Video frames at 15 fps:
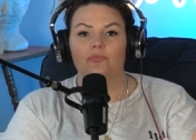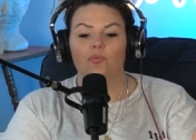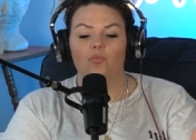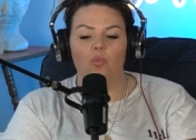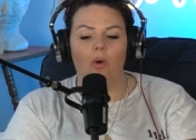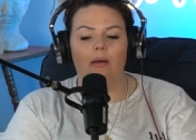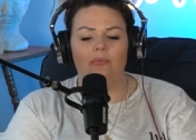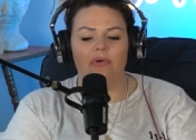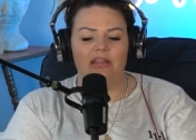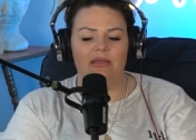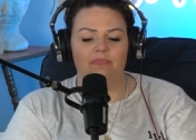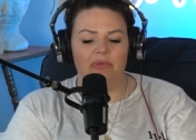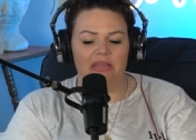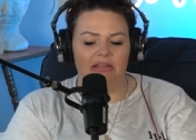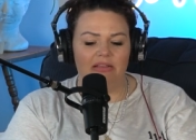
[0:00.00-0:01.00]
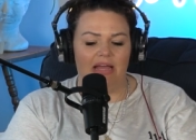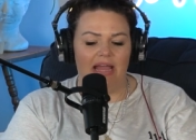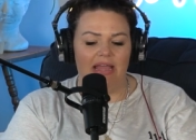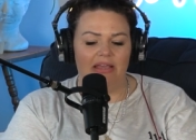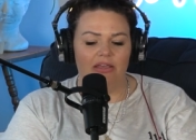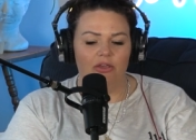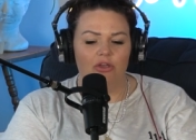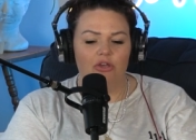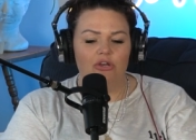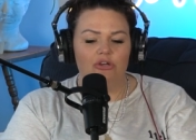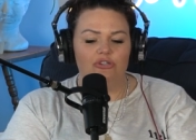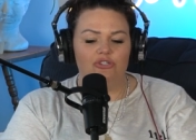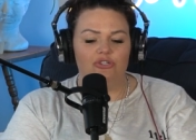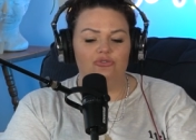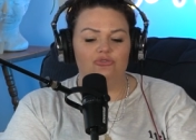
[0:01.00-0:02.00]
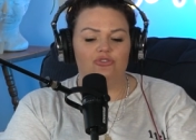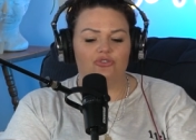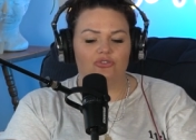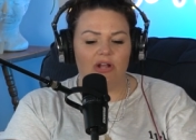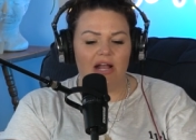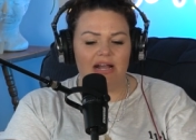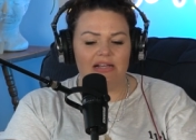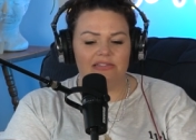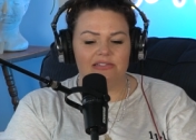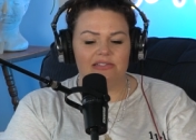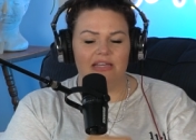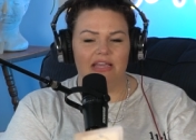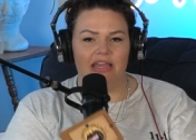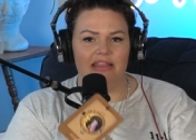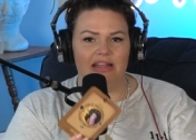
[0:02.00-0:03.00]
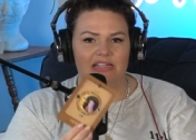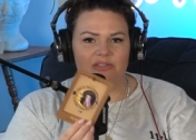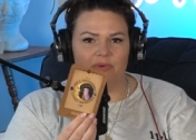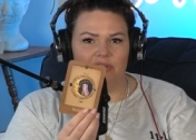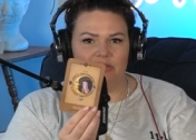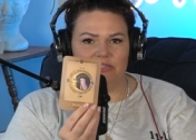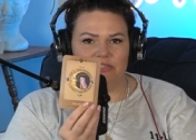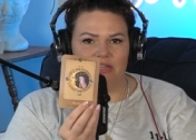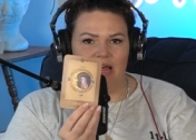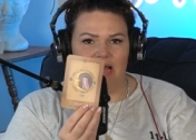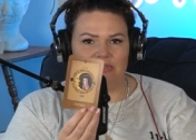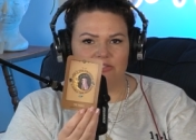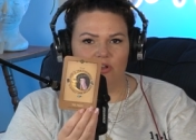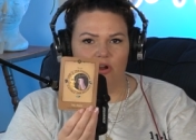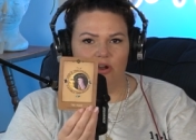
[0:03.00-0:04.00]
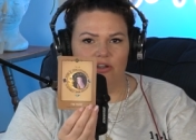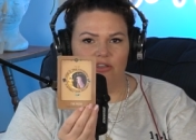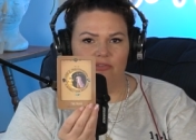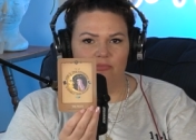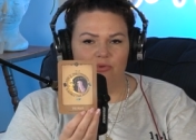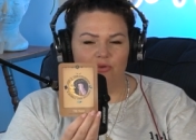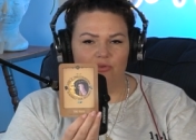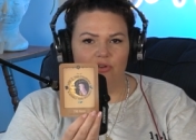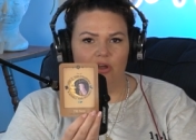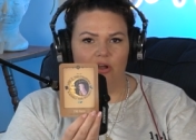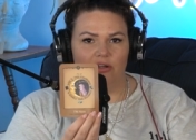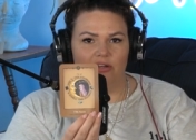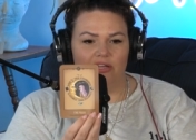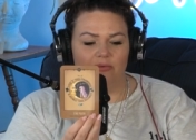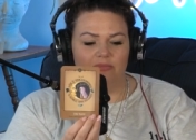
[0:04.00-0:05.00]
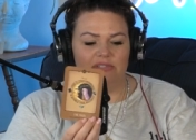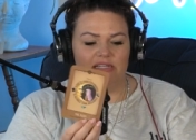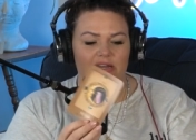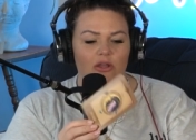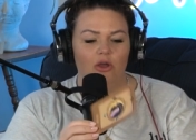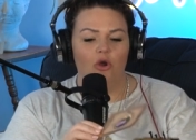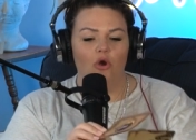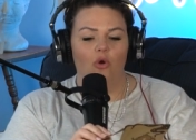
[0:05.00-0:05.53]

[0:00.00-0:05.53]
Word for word: What would it be like? to trust, again, that's where this last card, the moon card, comes in.